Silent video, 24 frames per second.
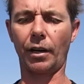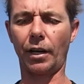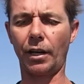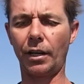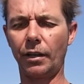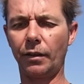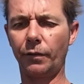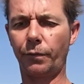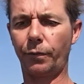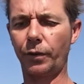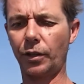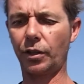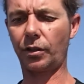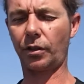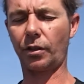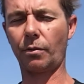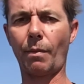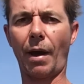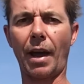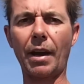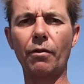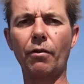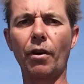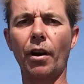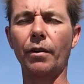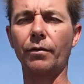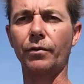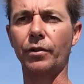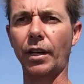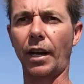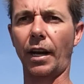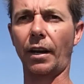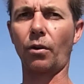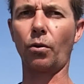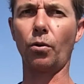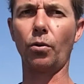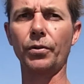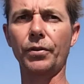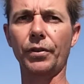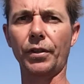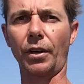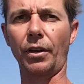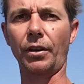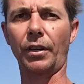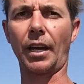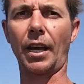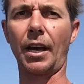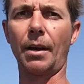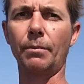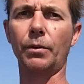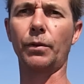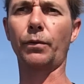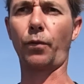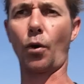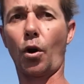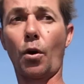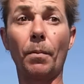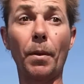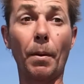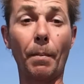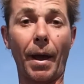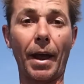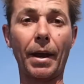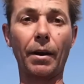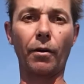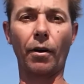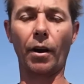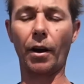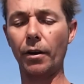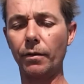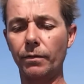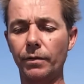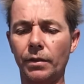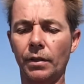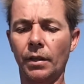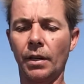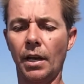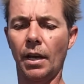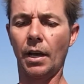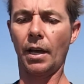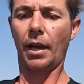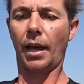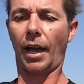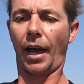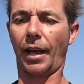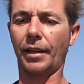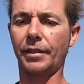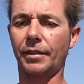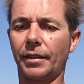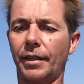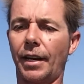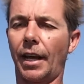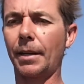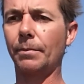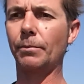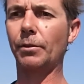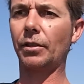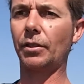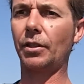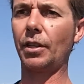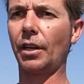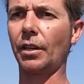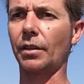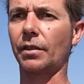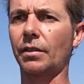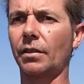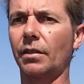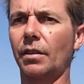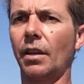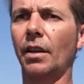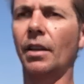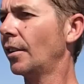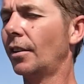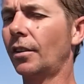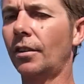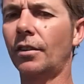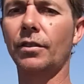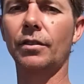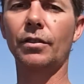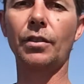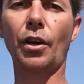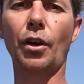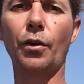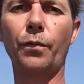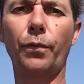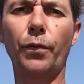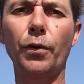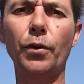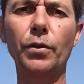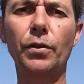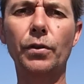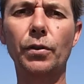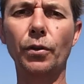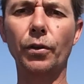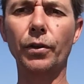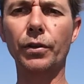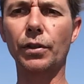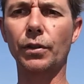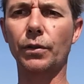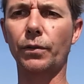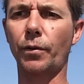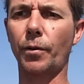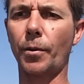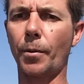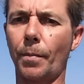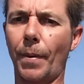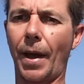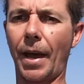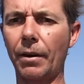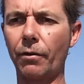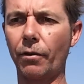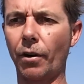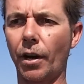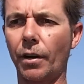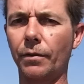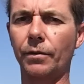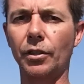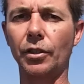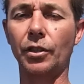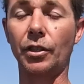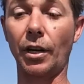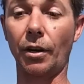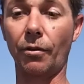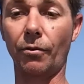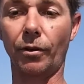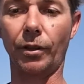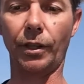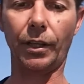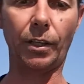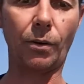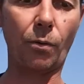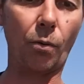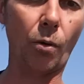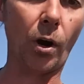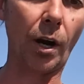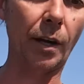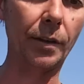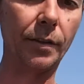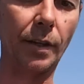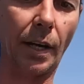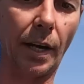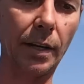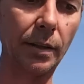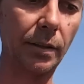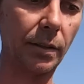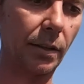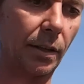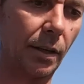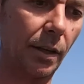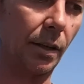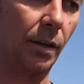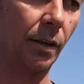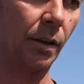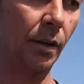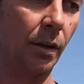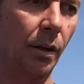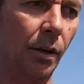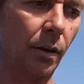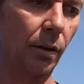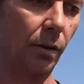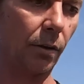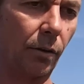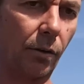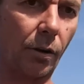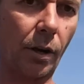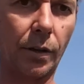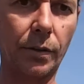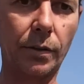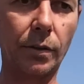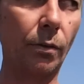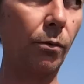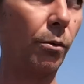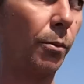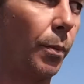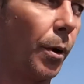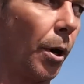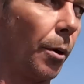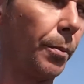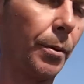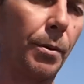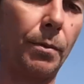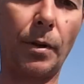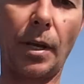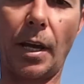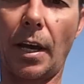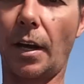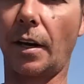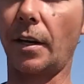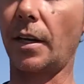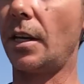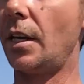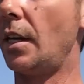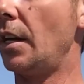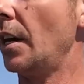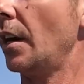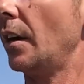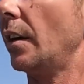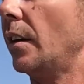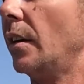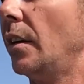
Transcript: eating fish, the mangrove jack, also comes from the mangroves, as the name suggests. So food sources from the mangroves are generally quite tasty. Alright, so we'll pop him down here